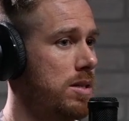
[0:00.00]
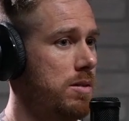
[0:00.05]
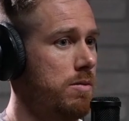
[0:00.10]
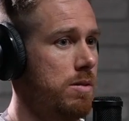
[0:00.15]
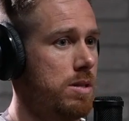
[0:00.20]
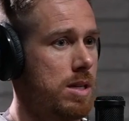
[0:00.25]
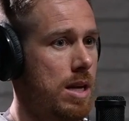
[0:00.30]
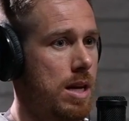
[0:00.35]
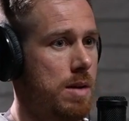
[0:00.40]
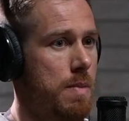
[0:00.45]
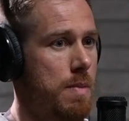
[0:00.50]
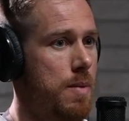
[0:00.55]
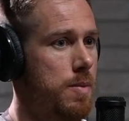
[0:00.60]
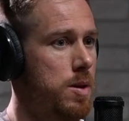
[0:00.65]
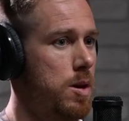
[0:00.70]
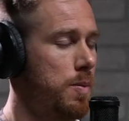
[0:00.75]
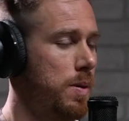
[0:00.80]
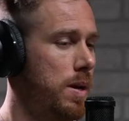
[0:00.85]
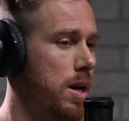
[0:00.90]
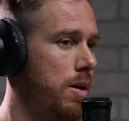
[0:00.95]
It was like, maybe
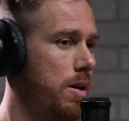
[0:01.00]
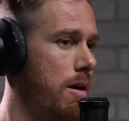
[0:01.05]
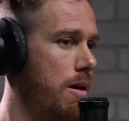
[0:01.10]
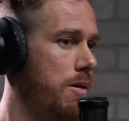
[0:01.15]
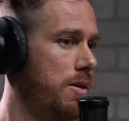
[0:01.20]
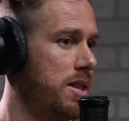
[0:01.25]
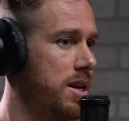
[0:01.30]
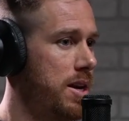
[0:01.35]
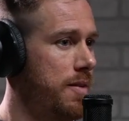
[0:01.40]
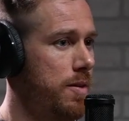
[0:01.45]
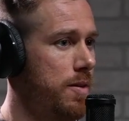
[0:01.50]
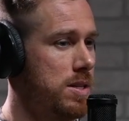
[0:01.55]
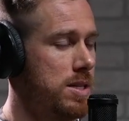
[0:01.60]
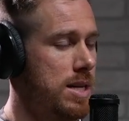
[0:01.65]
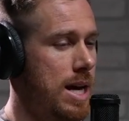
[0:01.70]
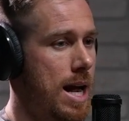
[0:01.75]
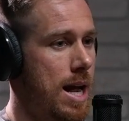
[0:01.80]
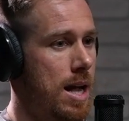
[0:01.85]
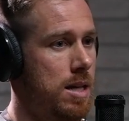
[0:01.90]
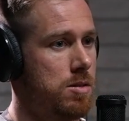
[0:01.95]
you're playing around with a different
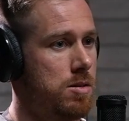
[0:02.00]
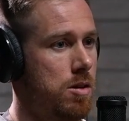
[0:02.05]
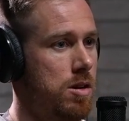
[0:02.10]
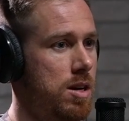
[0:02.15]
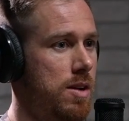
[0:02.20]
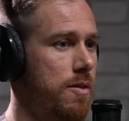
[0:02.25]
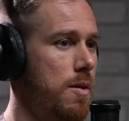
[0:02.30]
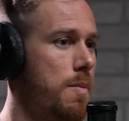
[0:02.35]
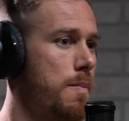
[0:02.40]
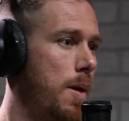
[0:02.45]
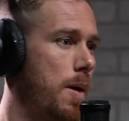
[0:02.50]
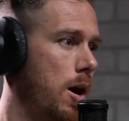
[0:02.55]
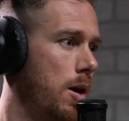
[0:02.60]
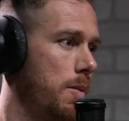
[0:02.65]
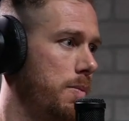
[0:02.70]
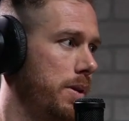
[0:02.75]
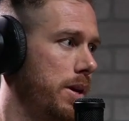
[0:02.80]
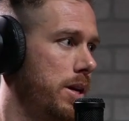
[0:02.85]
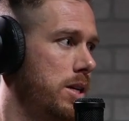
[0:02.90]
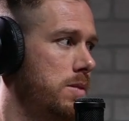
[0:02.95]
stance or a different bar
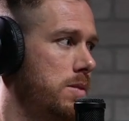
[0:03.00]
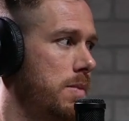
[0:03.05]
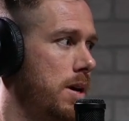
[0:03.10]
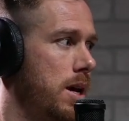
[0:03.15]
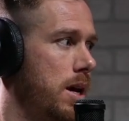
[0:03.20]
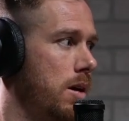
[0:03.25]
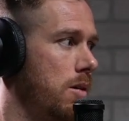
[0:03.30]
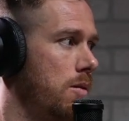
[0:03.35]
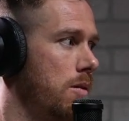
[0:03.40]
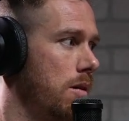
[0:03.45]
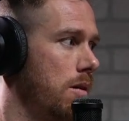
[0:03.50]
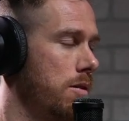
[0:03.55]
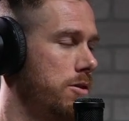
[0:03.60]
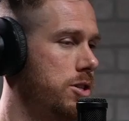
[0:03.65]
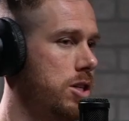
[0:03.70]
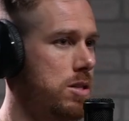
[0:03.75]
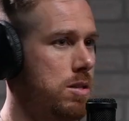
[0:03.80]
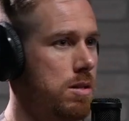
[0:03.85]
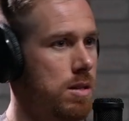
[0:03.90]
placement or just